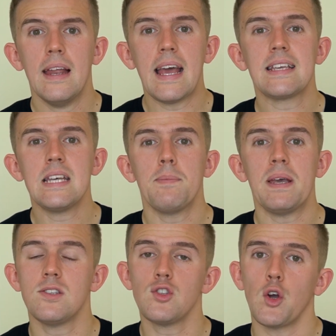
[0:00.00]
Next tip
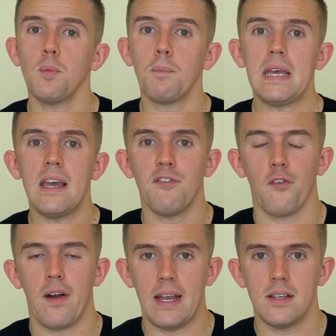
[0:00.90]
is don't be
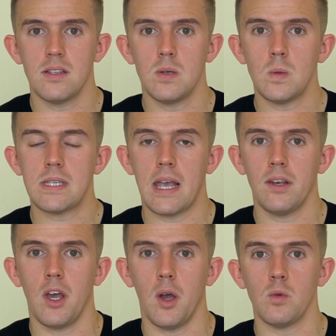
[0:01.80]
afraid to
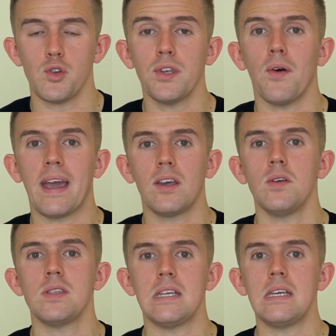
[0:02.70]
say no. During your
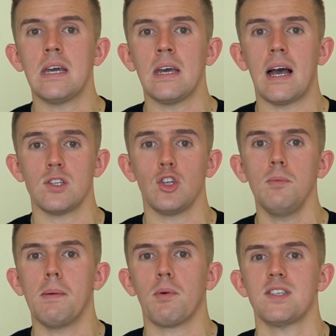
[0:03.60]
NQT year as a
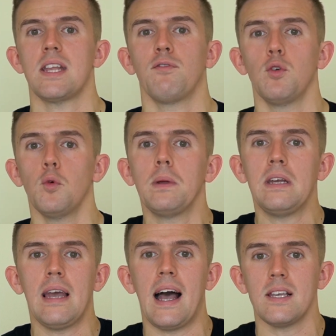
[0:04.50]
new member of staff, you will
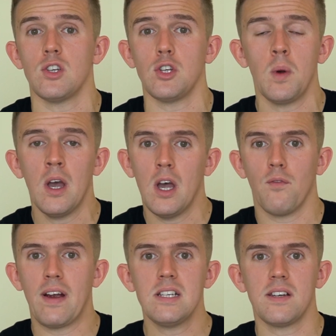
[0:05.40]
be asked to do a
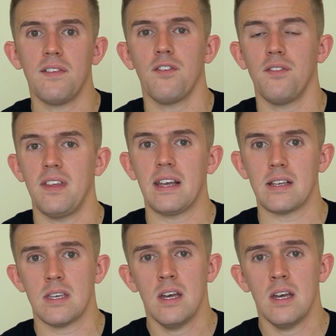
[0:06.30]
range of different things.